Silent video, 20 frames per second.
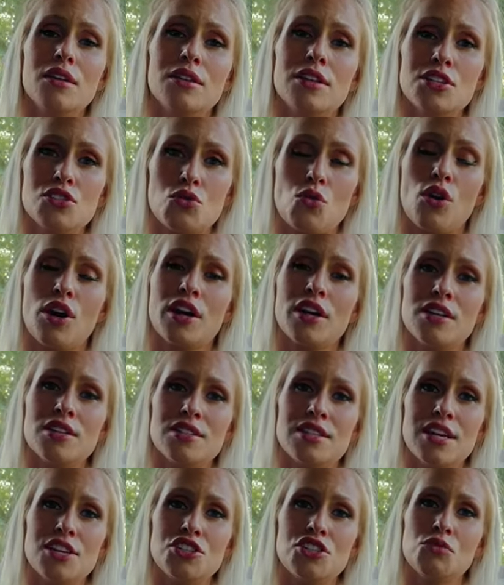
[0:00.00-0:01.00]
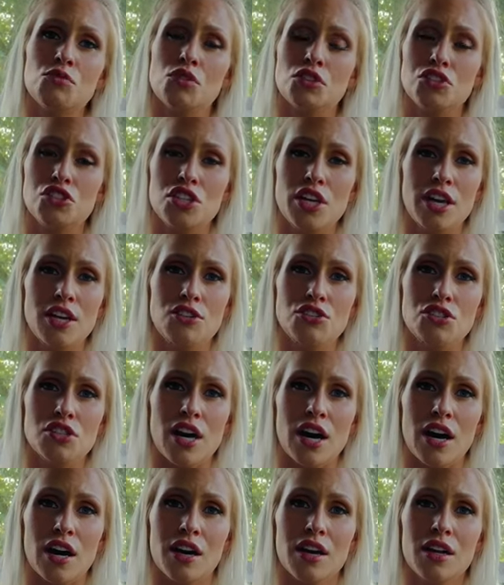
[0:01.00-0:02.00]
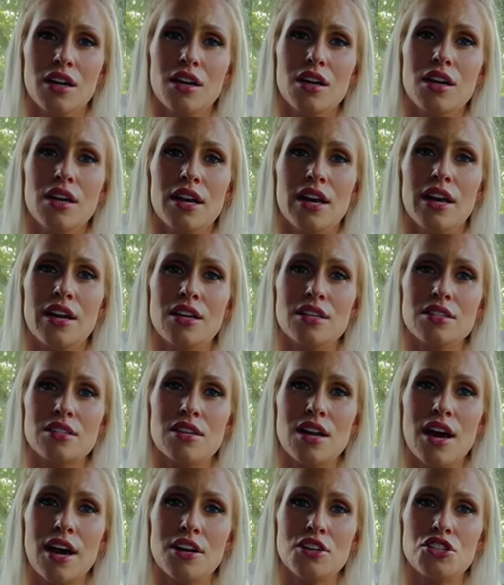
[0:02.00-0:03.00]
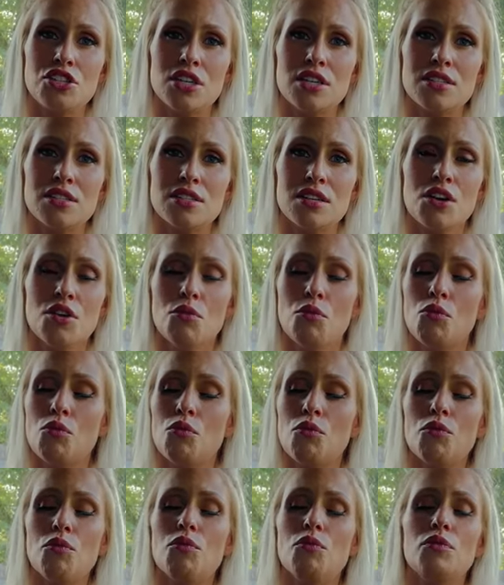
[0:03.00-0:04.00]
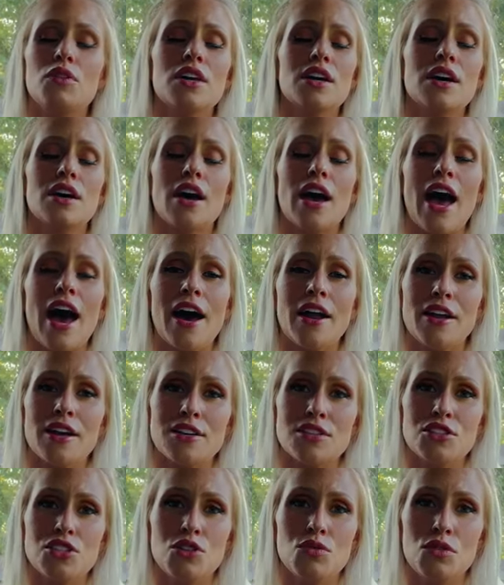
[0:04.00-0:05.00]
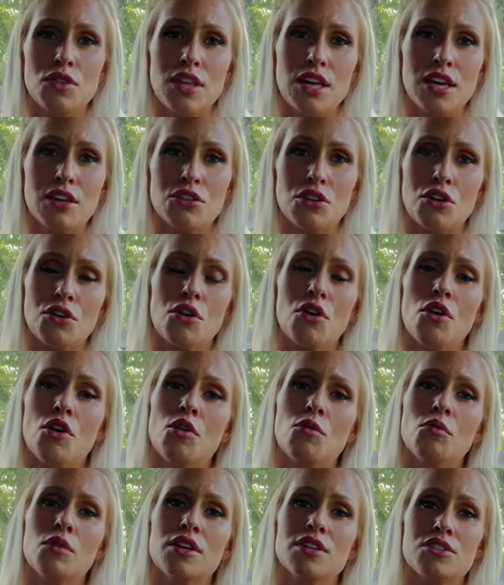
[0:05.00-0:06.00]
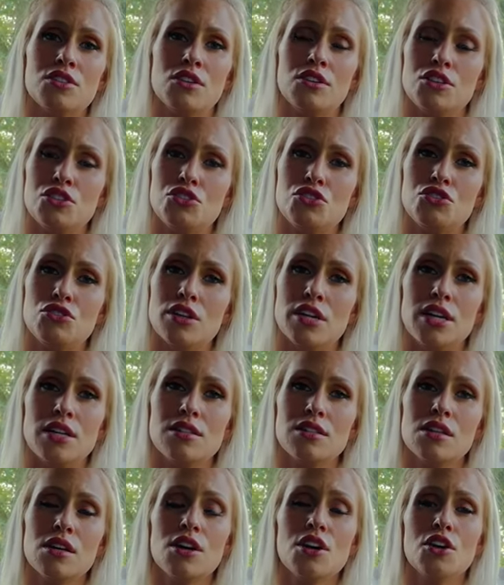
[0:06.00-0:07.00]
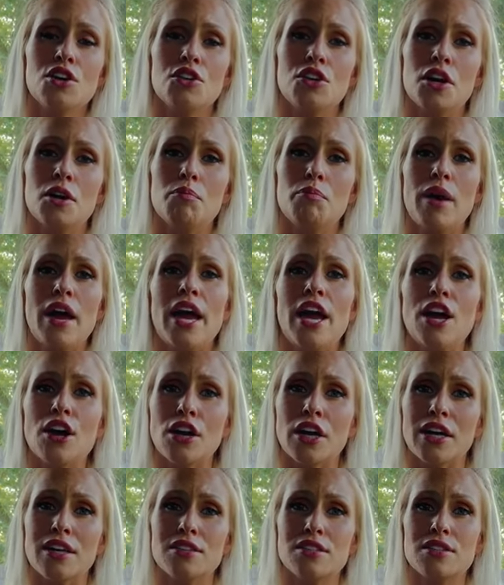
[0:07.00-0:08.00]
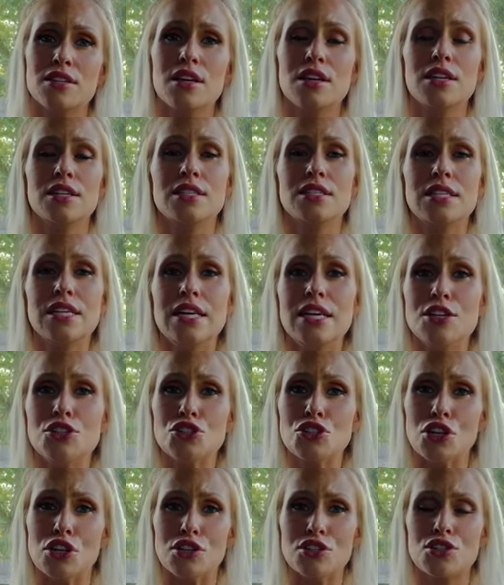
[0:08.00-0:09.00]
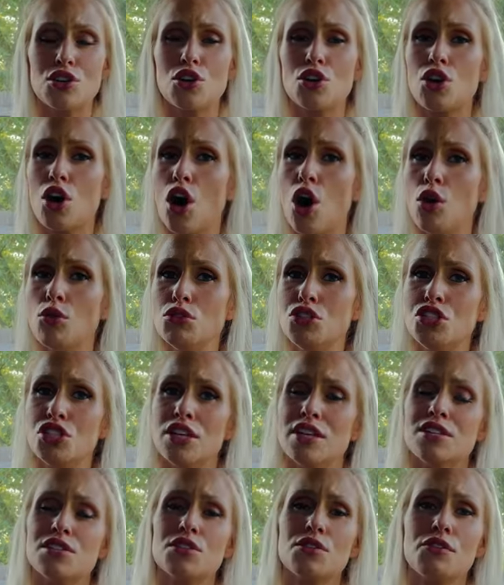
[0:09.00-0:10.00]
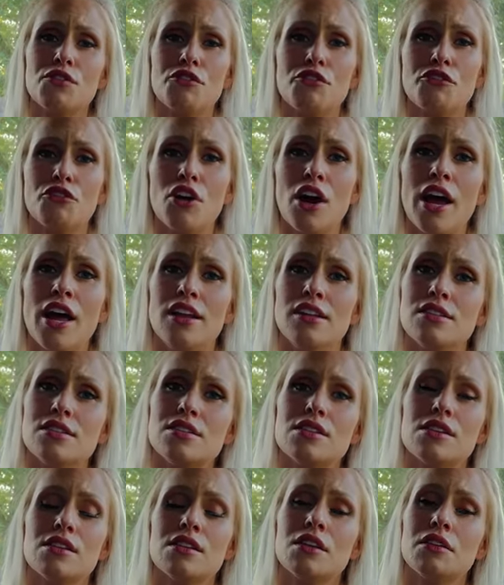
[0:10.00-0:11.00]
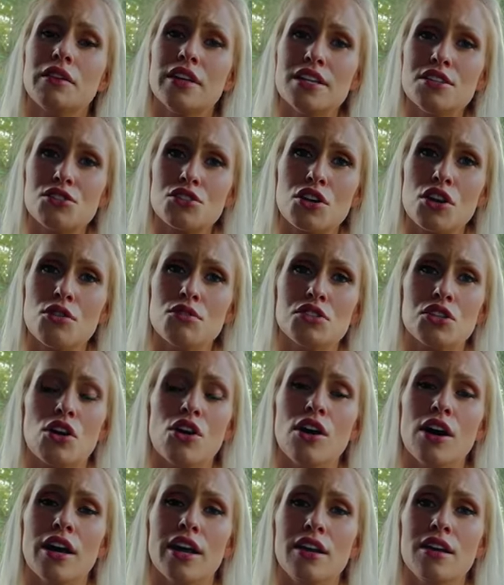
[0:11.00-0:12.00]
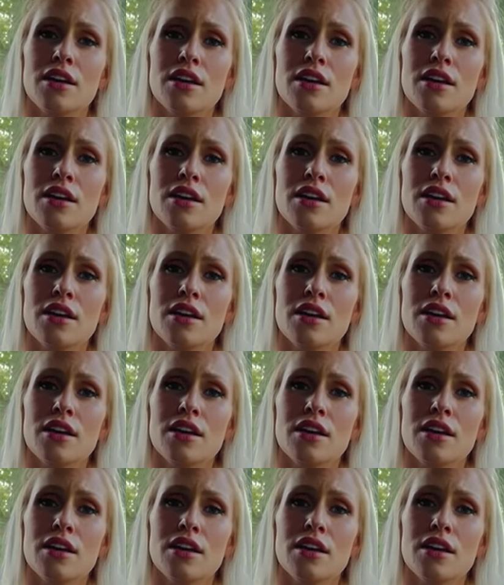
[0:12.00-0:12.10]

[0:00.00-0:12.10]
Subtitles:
This organization will change that. And it's not just the addicts you think that are homeless on the streets. Their parents, teachers, coaches, friends, the list goes on.